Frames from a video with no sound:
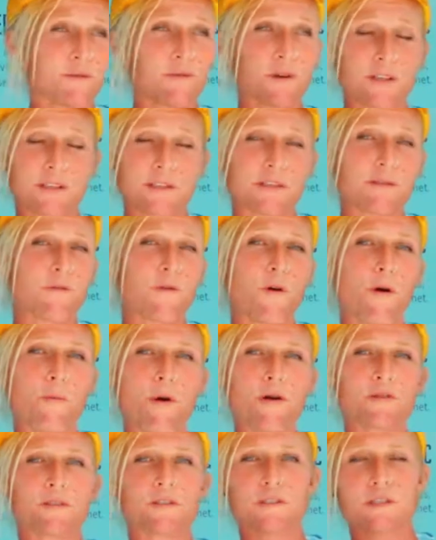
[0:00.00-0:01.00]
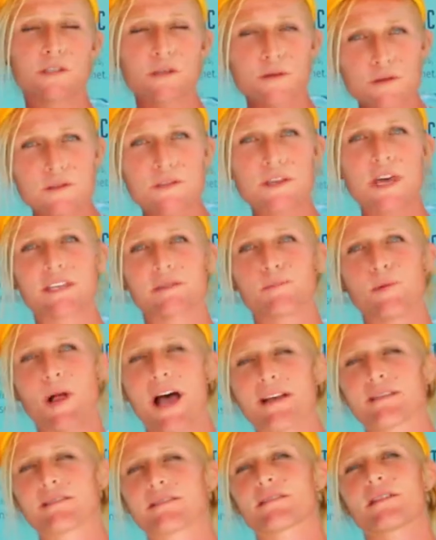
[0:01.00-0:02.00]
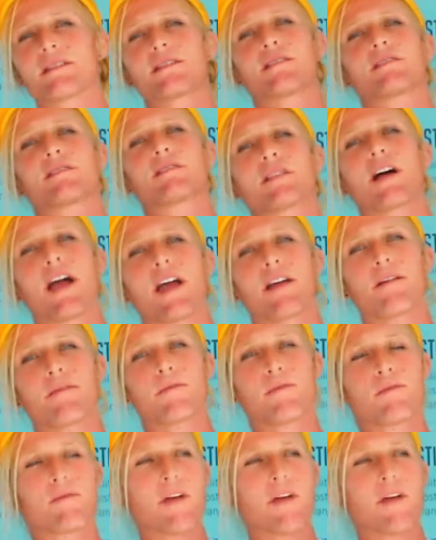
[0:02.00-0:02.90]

First and foremost is use less plastic in your life.